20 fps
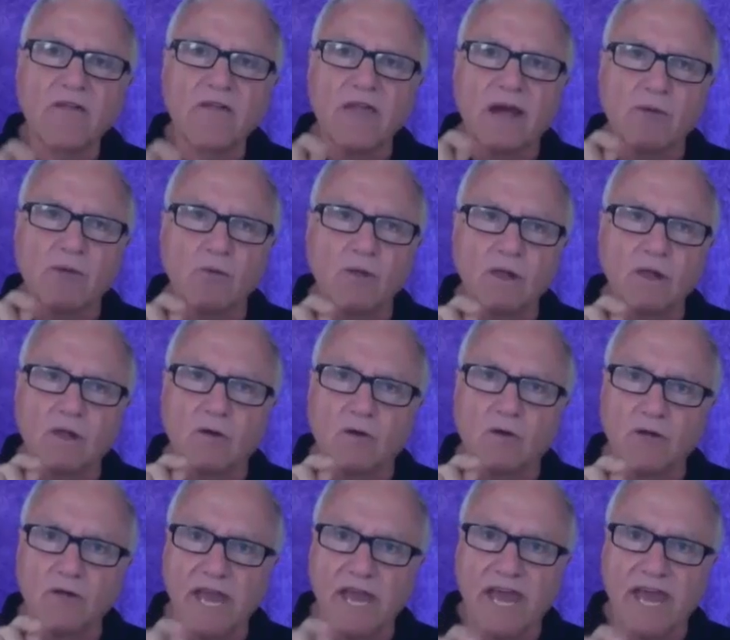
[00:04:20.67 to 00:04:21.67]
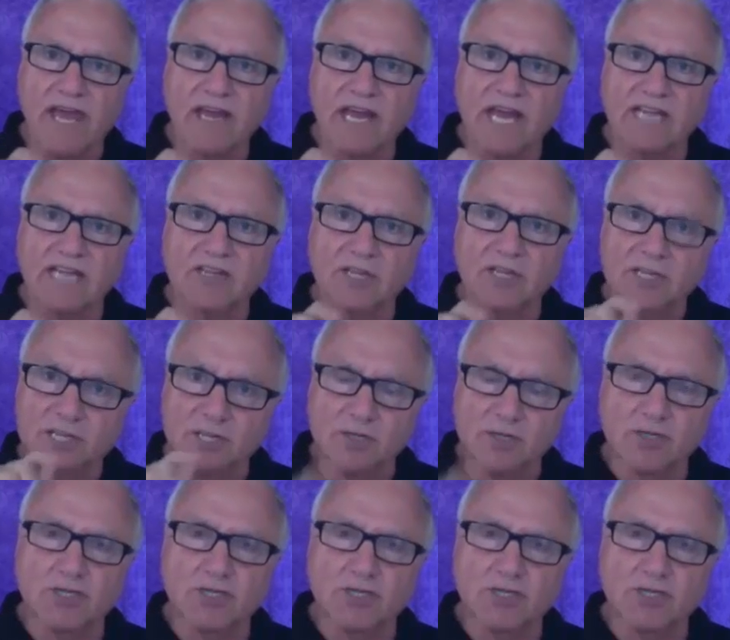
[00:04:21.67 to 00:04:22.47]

that will create a desertion.